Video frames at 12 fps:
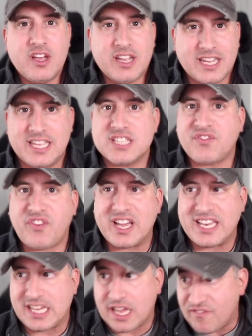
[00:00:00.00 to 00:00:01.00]
He is
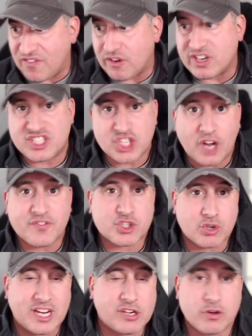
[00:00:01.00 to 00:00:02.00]
fighting a very tough
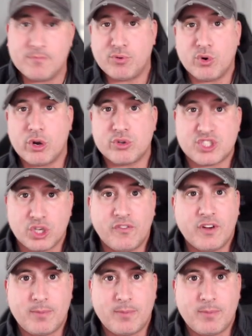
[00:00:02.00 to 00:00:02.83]
striker in Bruno Silva,